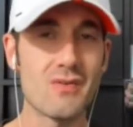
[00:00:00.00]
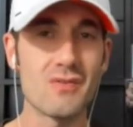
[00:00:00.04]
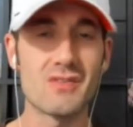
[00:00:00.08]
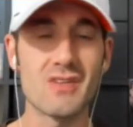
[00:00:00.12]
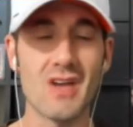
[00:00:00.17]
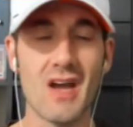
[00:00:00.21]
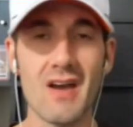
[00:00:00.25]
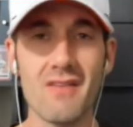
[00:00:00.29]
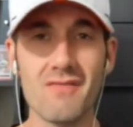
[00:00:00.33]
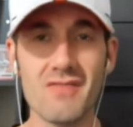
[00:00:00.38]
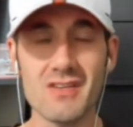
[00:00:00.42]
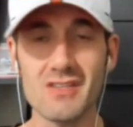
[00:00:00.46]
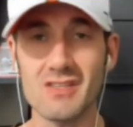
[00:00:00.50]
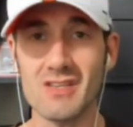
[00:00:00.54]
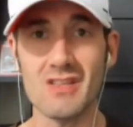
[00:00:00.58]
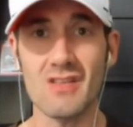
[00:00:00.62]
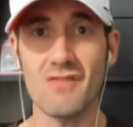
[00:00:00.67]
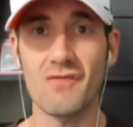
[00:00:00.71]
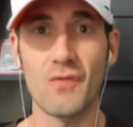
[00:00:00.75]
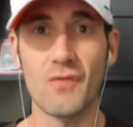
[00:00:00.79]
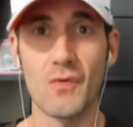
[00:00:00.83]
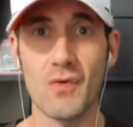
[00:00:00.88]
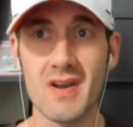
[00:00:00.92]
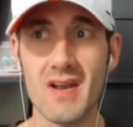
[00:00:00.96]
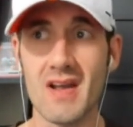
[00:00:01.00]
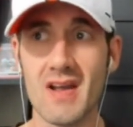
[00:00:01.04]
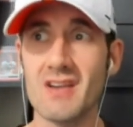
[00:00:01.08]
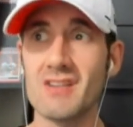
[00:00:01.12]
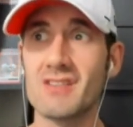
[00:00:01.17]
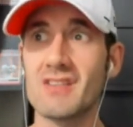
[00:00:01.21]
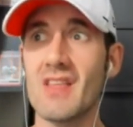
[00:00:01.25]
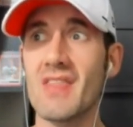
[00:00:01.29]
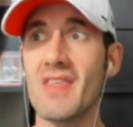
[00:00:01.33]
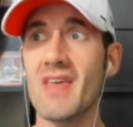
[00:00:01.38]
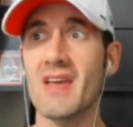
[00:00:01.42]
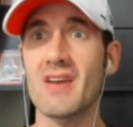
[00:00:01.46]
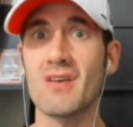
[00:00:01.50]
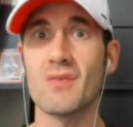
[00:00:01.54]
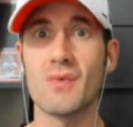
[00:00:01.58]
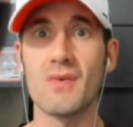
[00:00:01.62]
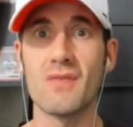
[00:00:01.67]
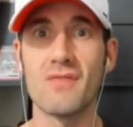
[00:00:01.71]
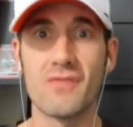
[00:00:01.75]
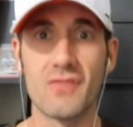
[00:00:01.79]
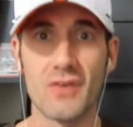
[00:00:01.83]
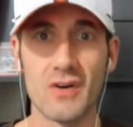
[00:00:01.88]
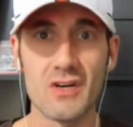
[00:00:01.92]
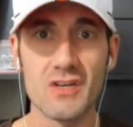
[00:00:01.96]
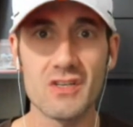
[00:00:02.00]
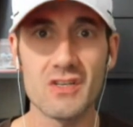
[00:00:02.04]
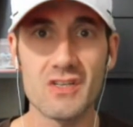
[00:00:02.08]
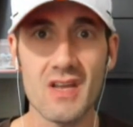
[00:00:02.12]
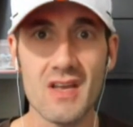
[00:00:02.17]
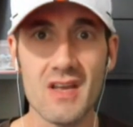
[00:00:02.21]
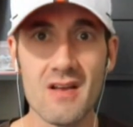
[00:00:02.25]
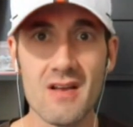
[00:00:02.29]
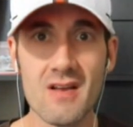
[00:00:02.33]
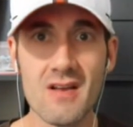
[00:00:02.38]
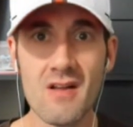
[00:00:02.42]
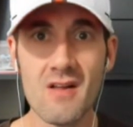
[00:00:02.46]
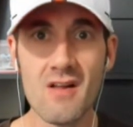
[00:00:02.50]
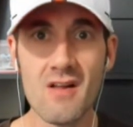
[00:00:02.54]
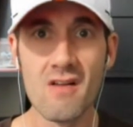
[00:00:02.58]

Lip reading: it was obviously the 49ers. Then they had to reverse it.